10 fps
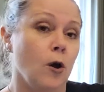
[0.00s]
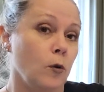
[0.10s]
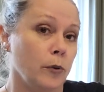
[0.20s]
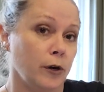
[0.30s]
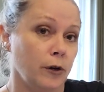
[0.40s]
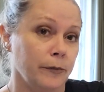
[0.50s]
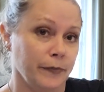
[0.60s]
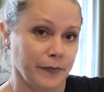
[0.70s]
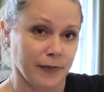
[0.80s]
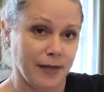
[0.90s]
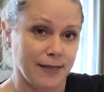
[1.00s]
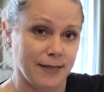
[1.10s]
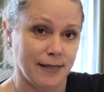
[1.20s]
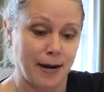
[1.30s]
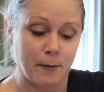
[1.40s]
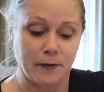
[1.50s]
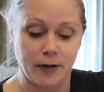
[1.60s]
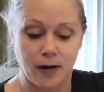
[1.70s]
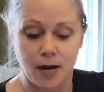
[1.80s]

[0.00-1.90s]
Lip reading: opener is the name of it.